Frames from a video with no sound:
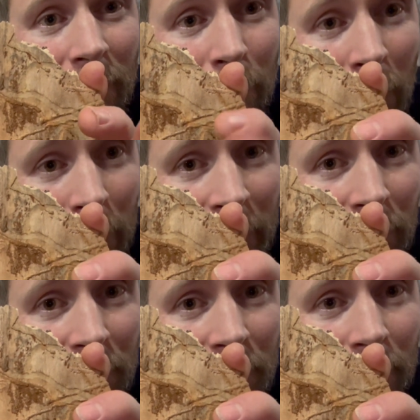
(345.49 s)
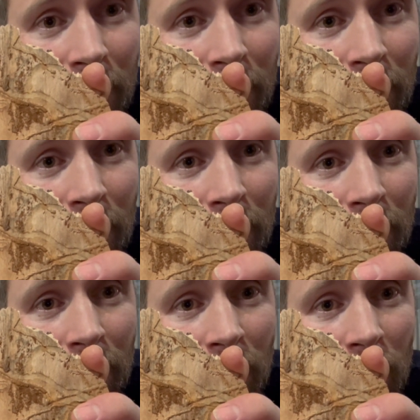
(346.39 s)
Bark beetles
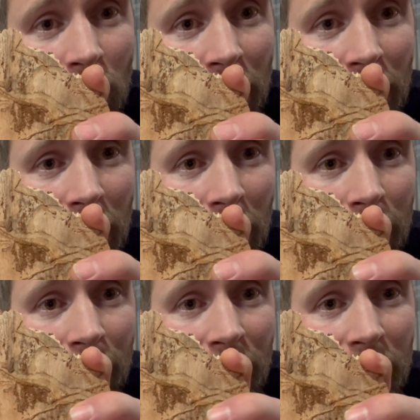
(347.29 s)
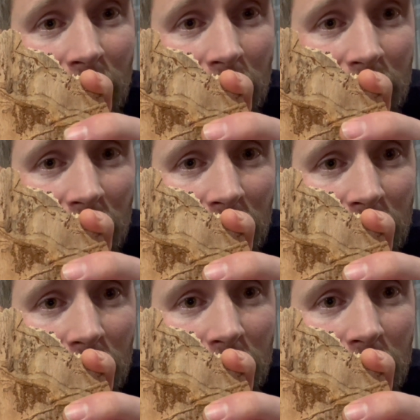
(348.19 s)
with their tunnels on the
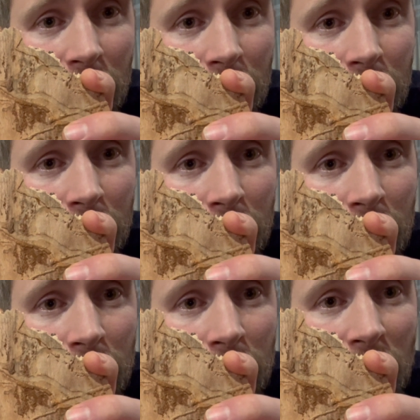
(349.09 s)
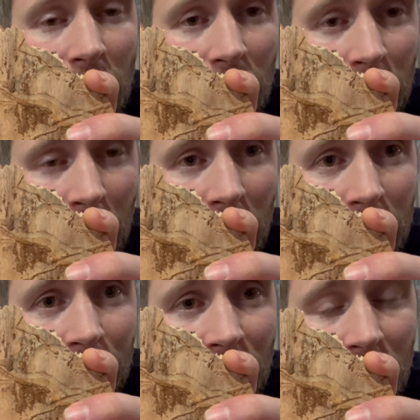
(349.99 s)
surface, under the bark,
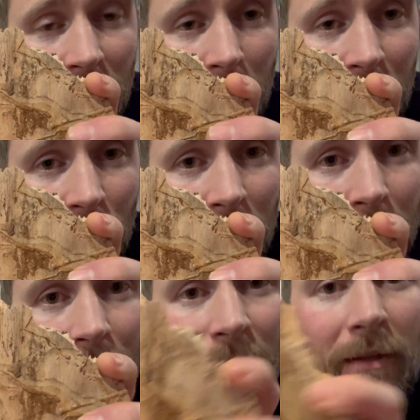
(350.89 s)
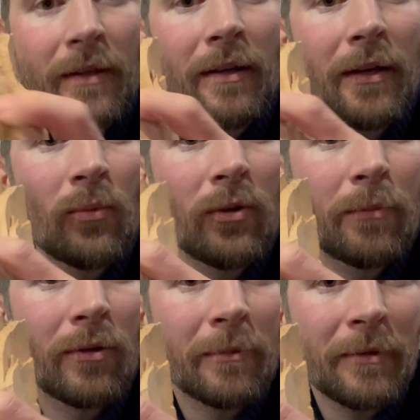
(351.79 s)
on top of the wood, and
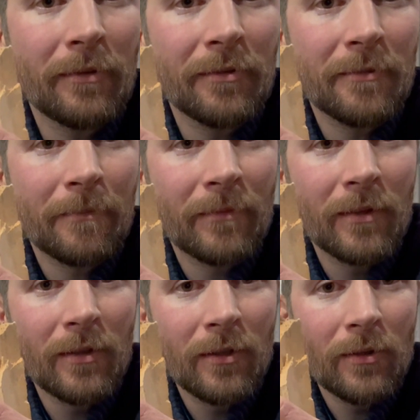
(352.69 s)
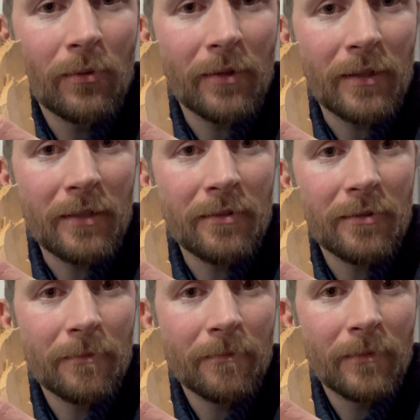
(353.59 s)
wood-boring beetles with
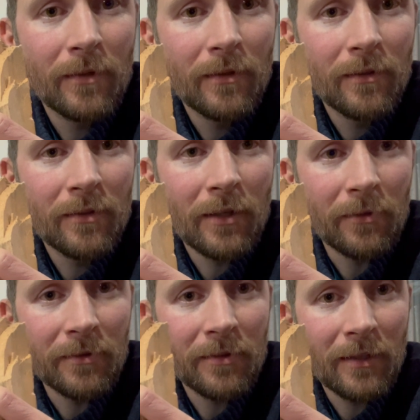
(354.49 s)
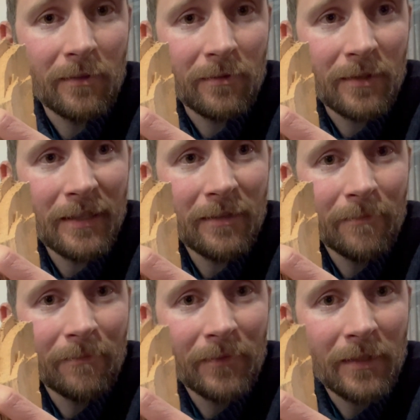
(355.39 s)
these tunnels that dig
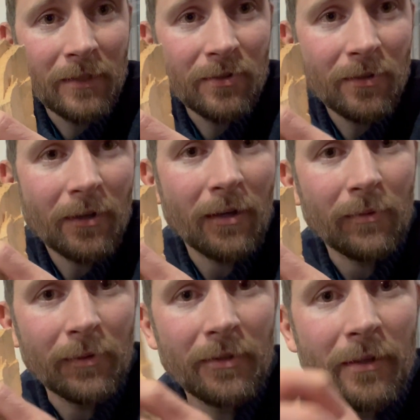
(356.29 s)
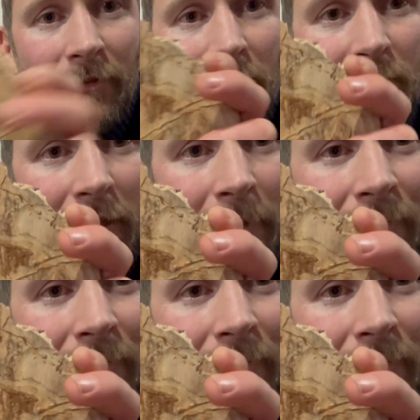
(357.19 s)
into the heartwood of the tree.